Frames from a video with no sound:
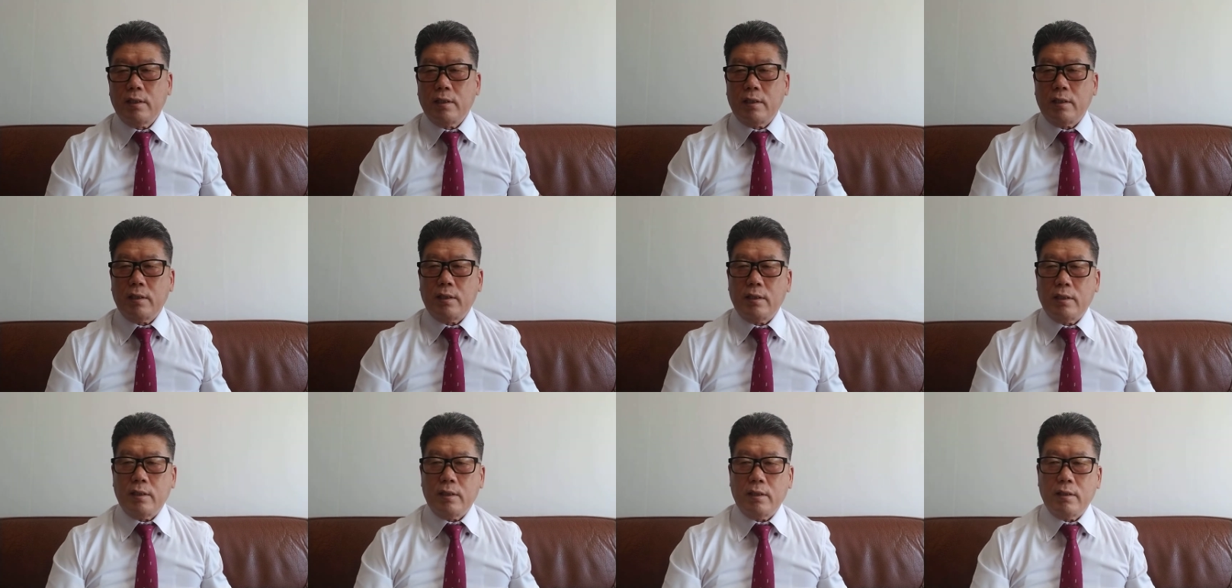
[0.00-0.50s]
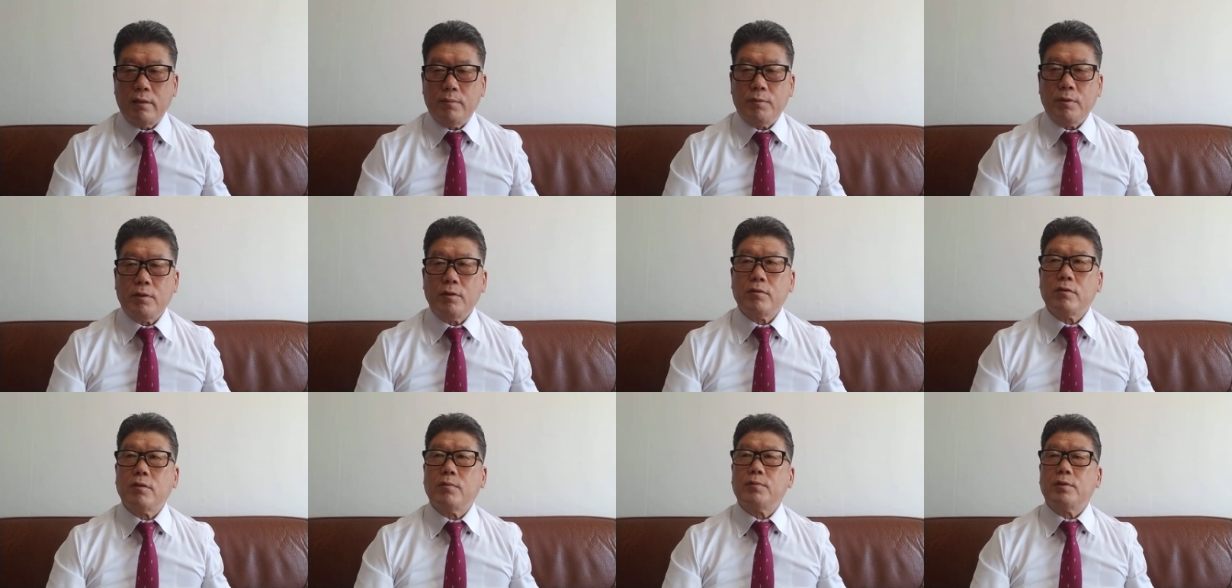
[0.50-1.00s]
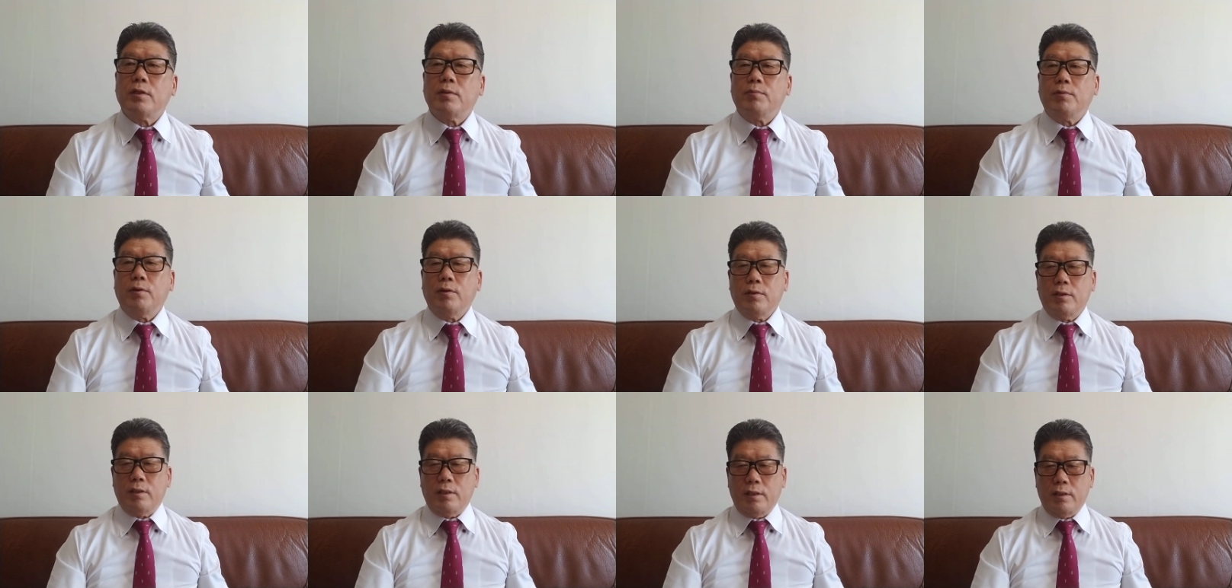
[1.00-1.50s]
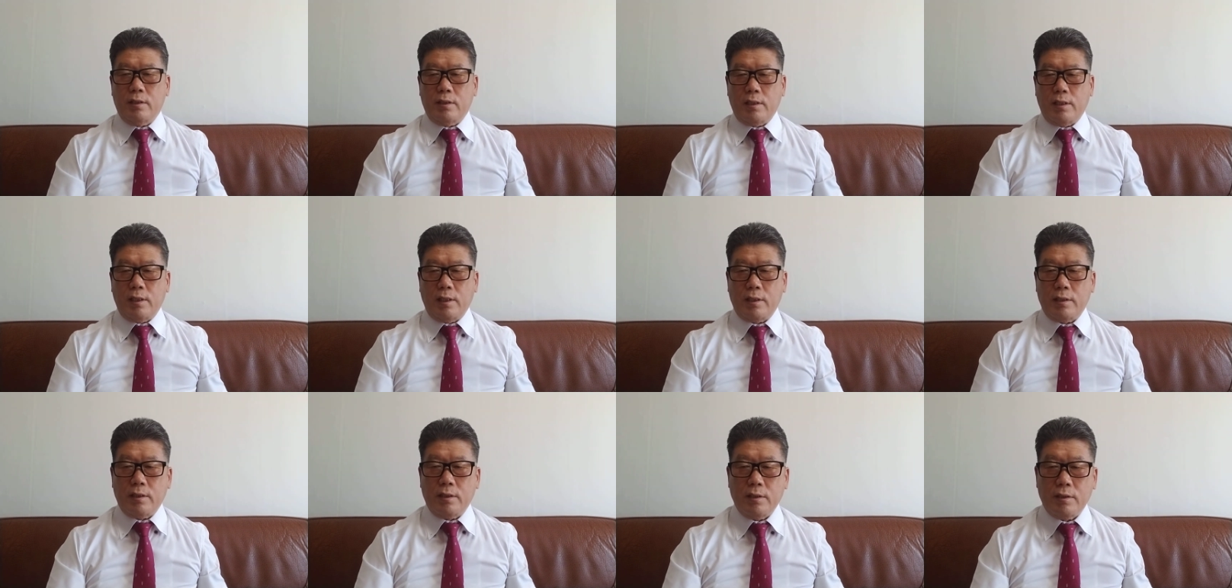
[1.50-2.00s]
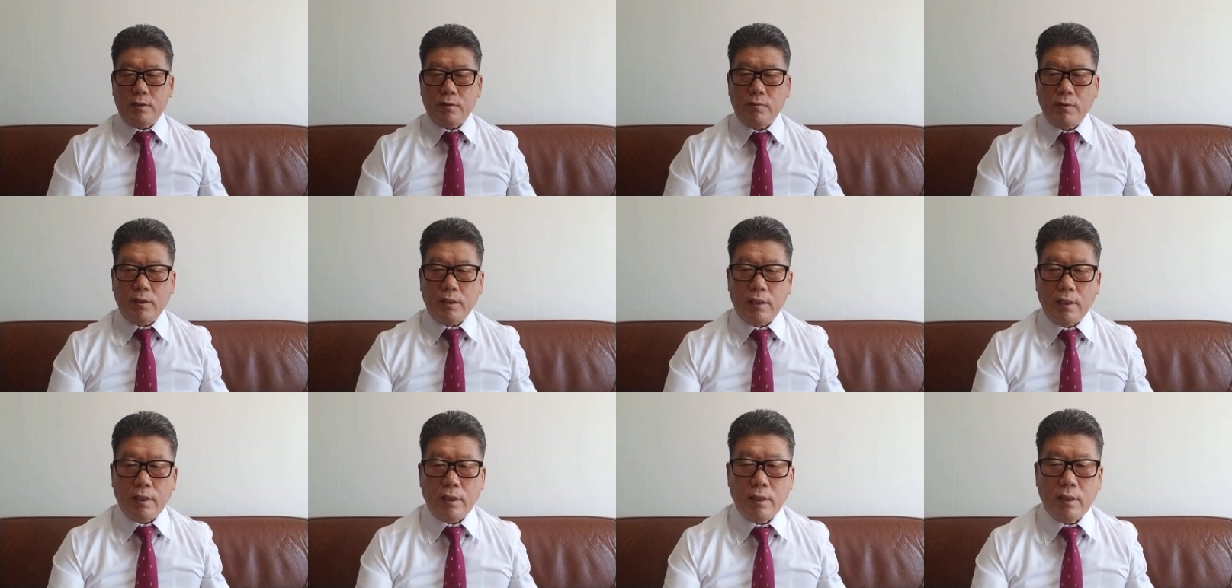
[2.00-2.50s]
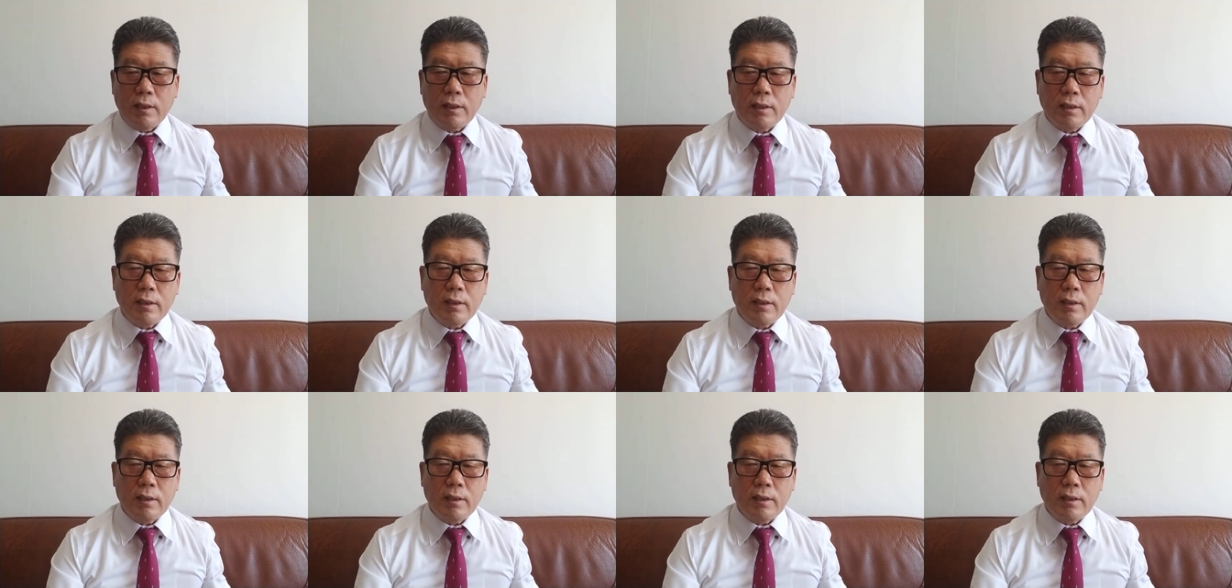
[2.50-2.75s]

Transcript: Because of the bond is like this one.